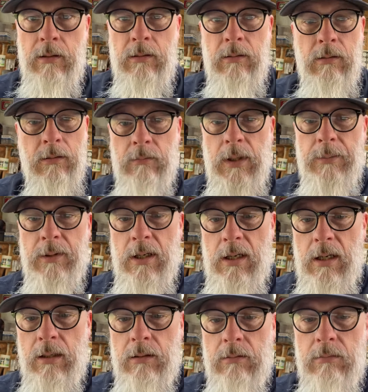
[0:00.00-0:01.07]
or maybe
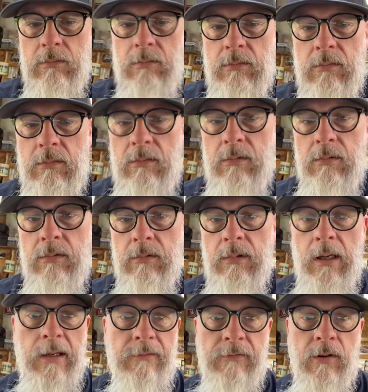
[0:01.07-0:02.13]
not.
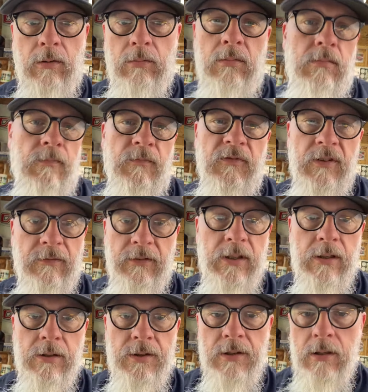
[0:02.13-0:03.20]
iPhone
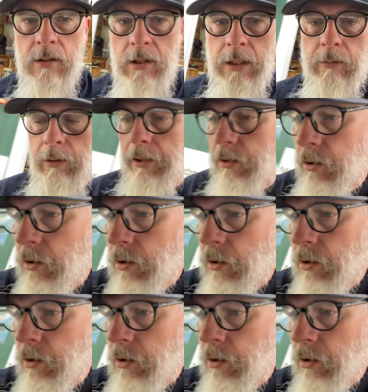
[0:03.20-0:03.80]
figures. Anyway,